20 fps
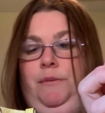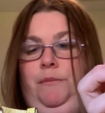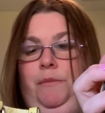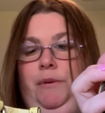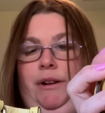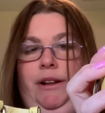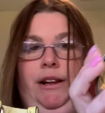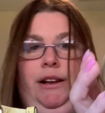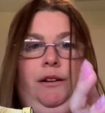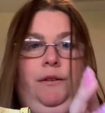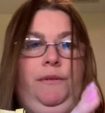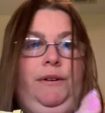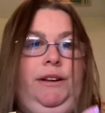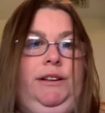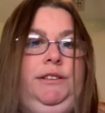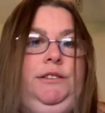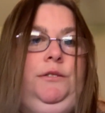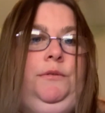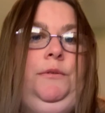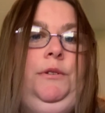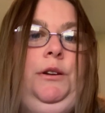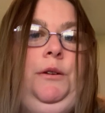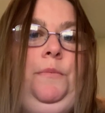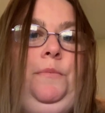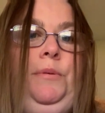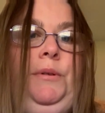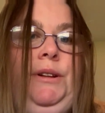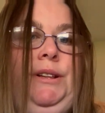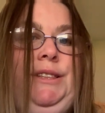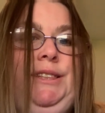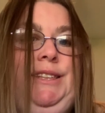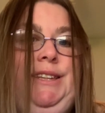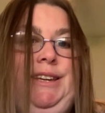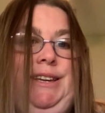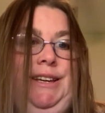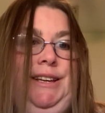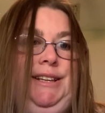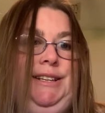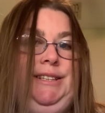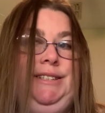But anyway, so I'm gonna put
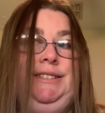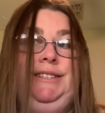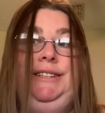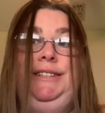these